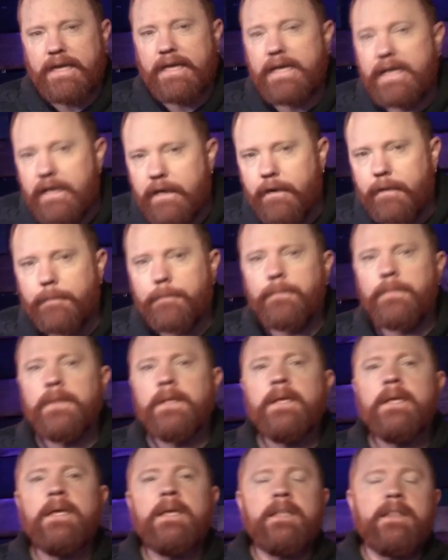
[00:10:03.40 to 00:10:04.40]
him,
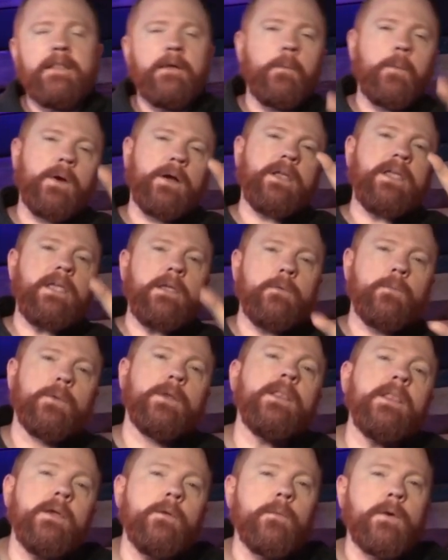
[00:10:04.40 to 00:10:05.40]
that where he
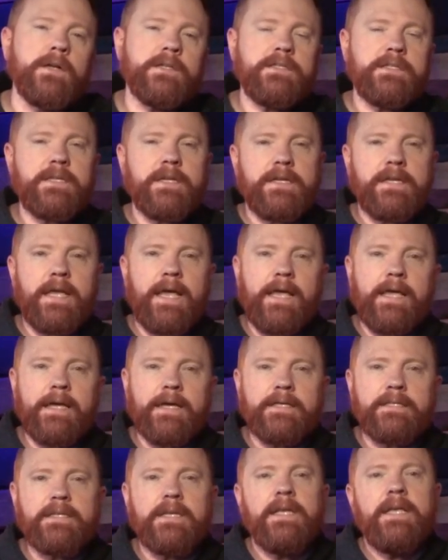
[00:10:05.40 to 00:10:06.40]
really wants to take
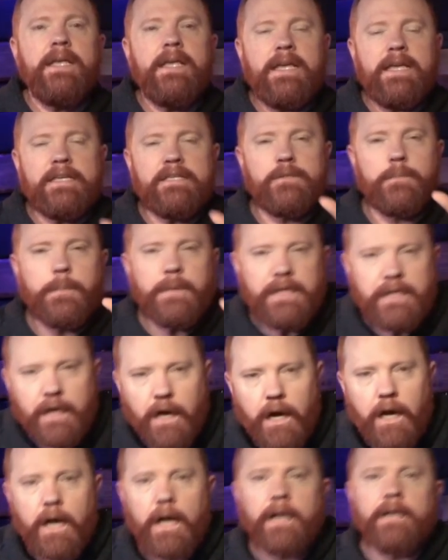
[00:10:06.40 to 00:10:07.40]
us is
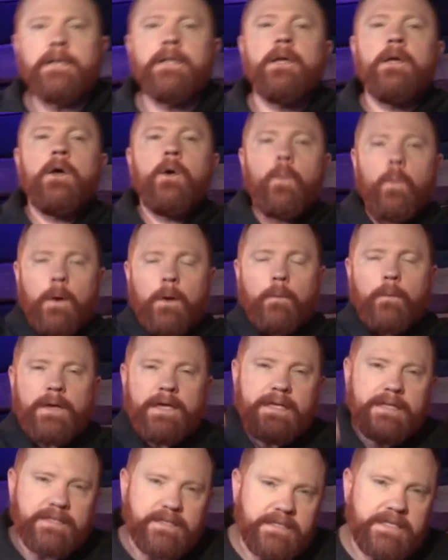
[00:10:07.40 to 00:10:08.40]
beyond what
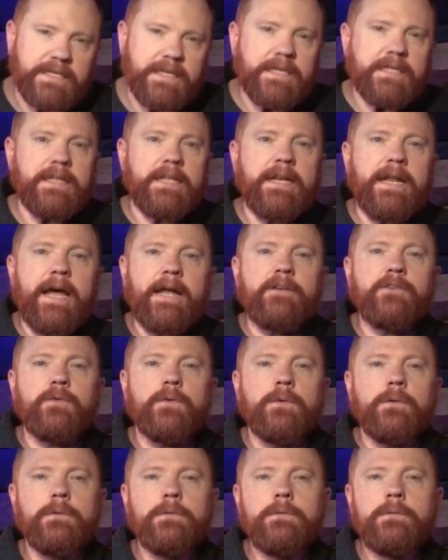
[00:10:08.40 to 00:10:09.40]
we can see in the
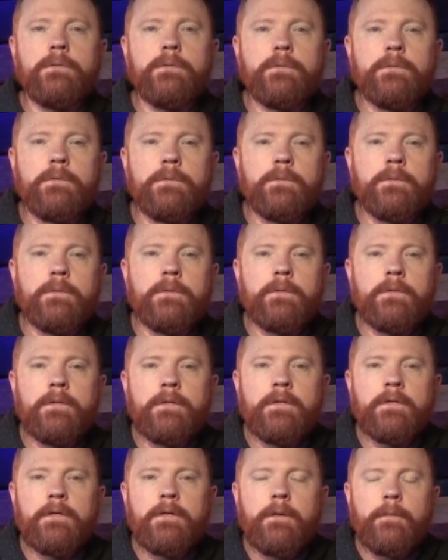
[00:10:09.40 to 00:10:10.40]
natural.
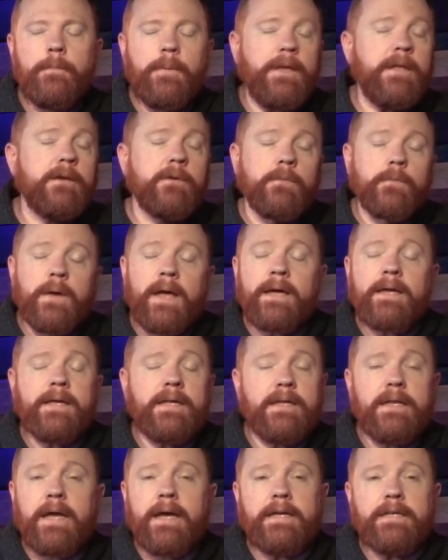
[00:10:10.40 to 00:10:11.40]
Peter
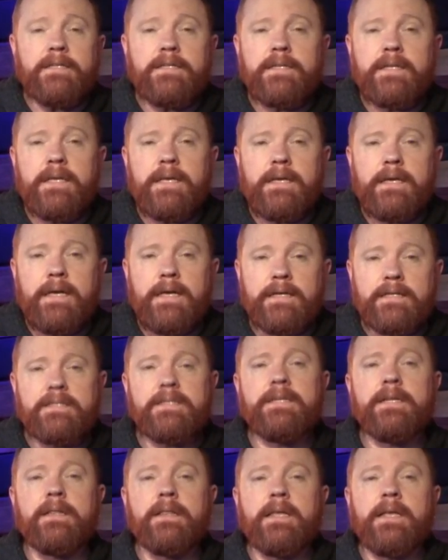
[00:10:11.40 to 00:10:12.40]
recognized
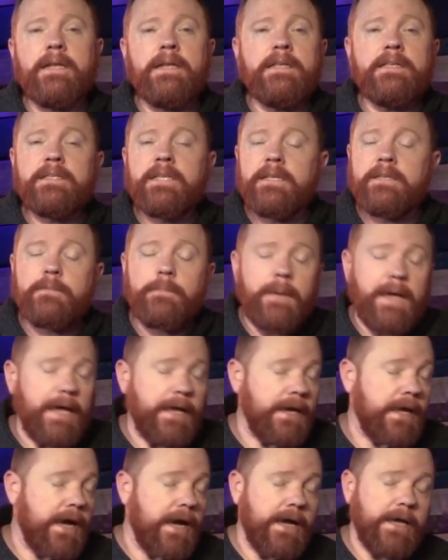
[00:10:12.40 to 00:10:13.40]
instantly, and he says,
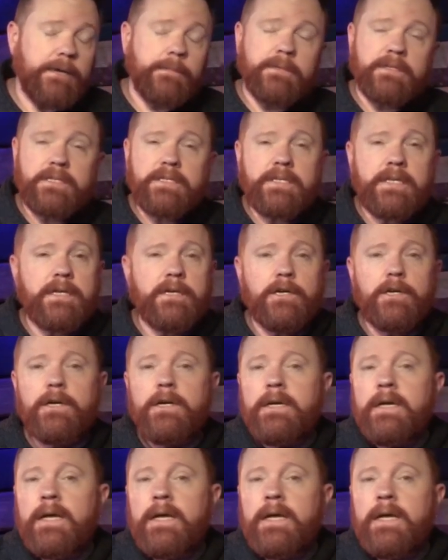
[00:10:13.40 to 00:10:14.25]
man, I am a sinner.